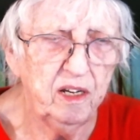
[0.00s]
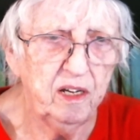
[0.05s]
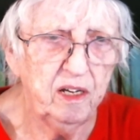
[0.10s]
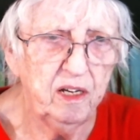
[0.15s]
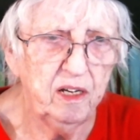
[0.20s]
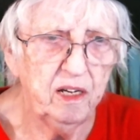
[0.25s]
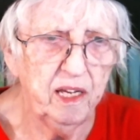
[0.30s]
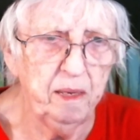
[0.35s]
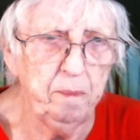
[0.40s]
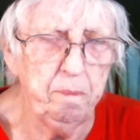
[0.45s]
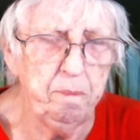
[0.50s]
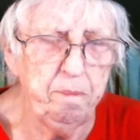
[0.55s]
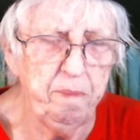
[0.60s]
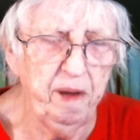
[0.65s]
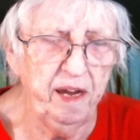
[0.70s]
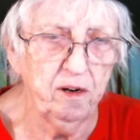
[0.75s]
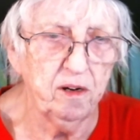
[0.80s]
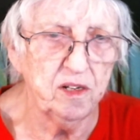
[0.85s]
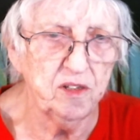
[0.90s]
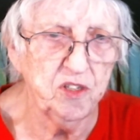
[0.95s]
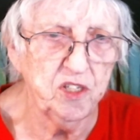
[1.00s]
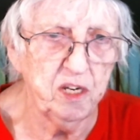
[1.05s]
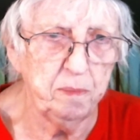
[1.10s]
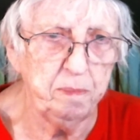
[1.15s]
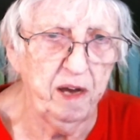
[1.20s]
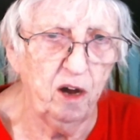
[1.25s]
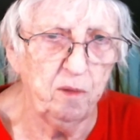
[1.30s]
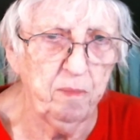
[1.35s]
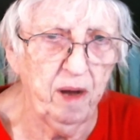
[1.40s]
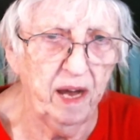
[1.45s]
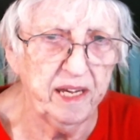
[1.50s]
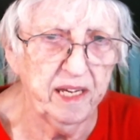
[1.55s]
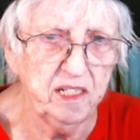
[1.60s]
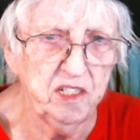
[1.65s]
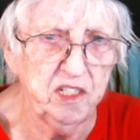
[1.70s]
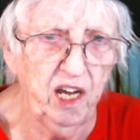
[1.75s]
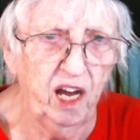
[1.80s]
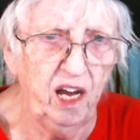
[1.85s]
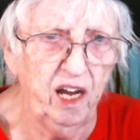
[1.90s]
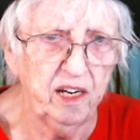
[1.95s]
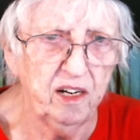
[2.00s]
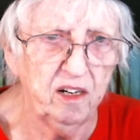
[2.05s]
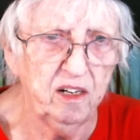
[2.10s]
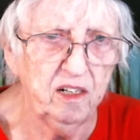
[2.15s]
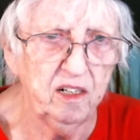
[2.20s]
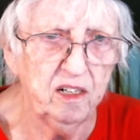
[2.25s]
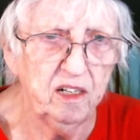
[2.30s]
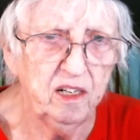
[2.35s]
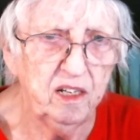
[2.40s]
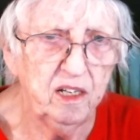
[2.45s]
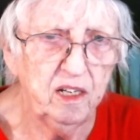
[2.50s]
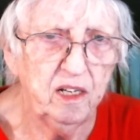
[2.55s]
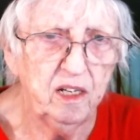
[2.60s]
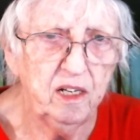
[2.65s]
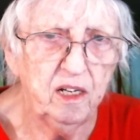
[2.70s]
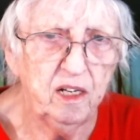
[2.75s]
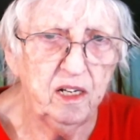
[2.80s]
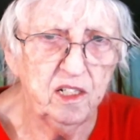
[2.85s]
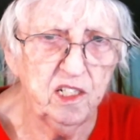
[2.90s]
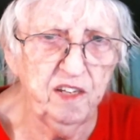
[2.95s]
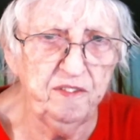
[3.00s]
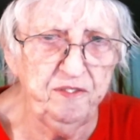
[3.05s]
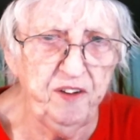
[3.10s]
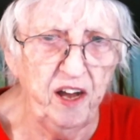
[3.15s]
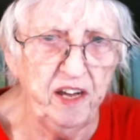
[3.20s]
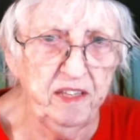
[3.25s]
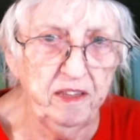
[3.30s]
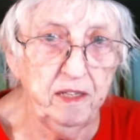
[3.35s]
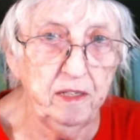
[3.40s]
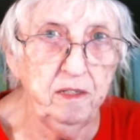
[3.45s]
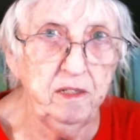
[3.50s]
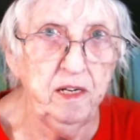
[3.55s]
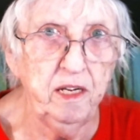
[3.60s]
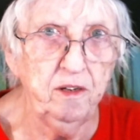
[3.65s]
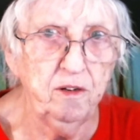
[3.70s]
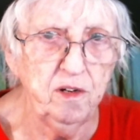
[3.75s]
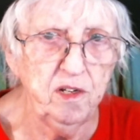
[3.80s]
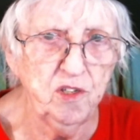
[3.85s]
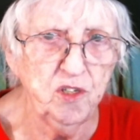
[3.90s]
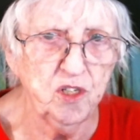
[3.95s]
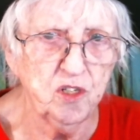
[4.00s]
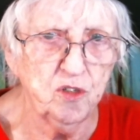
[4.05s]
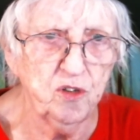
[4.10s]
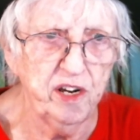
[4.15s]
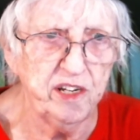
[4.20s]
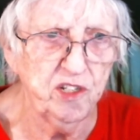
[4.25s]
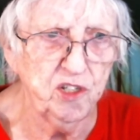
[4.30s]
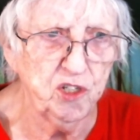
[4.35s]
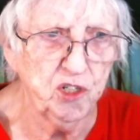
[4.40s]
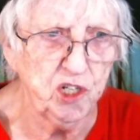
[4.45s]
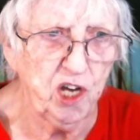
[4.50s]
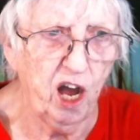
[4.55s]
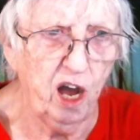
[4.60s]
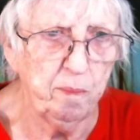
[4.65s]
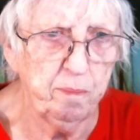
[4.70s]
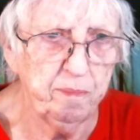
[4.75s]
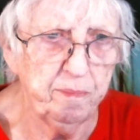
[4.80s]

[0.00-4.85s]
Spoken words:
embarrassed about my attire, to find the nearest dress shop.